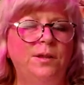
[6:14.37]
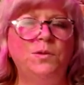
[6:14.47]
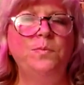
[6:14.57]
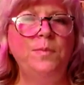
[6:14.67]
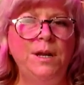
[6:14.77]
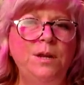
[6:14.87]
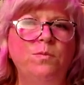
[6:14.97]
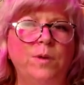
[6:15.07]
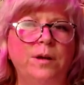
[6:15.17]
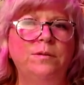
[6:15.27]
There's many
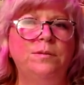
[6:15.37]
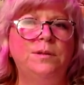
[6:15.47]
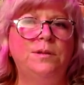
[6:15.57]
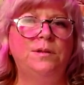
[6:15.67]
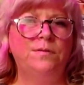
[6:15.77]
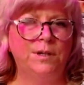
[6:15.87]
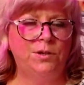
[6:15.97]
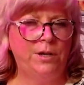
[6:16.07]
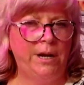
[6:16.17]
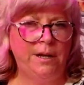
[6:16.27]
roads to
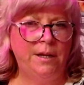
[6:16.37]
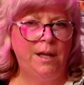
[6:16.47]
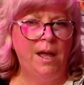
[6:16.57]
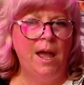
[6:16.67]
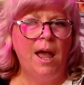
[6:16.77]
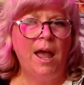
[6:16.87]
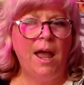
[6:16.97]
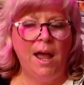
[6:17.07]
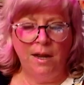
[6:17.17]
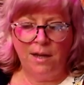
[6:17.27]
victory.
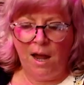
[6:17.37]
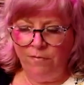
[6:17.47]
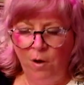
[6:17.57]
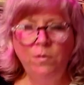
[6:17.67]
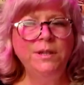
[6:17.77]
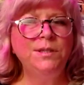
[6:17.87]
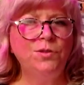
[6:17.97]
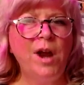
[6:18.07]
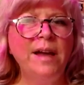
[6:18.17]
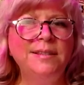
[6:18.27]
And I've always
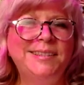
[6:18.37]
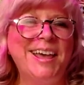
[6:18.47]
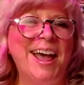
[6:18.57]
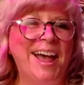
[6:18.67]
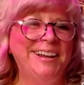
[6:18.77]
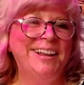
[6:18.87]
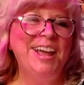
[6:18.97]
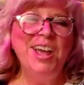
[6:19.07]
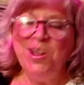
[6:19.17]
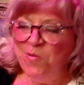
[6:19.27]
stressed that
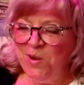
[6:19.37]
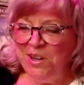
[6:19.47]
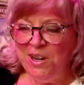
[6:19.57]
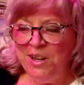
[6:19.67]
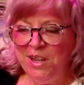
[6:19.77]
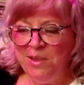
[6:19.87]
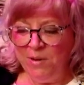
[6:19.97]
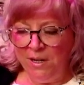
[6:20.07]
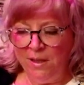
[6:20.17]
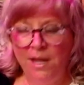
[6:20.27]
when in the
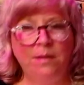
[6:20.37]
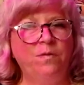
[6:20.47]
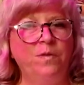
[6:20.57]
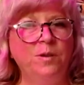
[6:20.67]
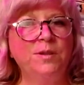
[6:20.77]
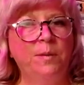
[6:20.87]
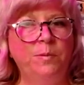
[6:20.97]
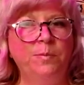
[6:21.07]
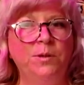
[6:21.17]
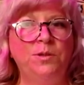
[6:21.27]
beginning of the game, the first
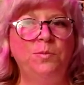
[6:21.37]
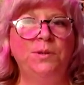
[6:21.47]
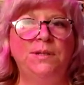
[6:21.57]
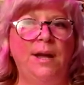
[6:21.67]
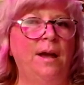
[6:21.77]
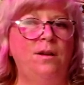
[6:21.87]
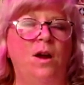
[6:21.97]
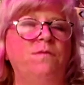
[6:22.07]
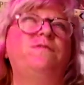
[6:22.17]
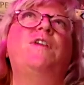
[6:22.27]
couple birds you put down
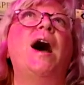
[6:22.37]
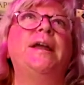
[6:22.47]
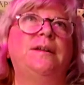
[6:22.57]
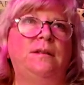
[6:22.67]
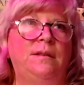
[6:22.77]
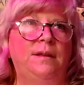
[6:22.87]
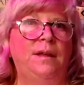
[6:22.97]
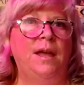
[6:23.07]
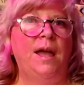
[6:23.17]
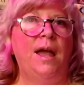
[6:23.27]
are vital.
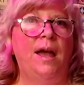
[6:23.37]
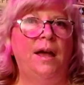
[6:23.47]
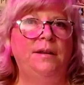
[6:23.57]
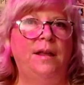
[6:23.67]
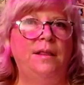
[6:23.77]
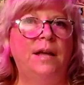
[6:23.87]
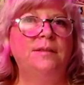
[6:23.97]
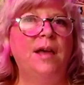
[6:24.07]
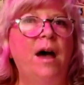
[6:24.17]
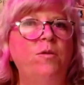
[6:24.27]
And
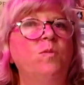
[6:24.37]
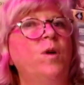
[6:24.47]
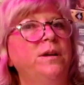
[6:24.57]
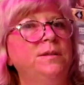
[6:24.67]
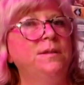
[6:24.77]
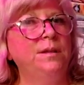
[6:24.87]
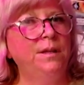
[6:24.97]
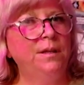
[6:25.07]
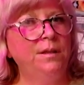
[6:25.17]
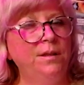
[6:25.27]
that's how it was
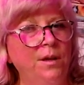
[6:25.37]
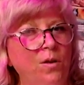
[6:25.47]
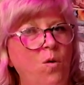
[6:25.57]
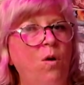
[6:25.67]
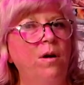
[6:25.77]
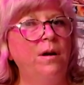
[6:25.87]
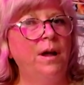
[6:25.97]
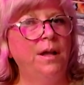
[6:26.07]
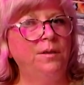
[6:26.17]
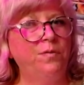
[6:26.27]
in the core
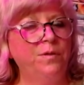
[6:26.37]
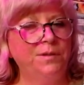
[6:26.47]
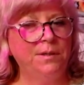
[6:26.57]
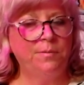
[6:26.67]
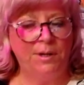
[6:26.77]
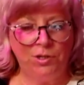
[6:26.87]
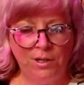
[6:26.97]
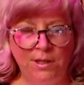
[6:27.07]
and the first expansion.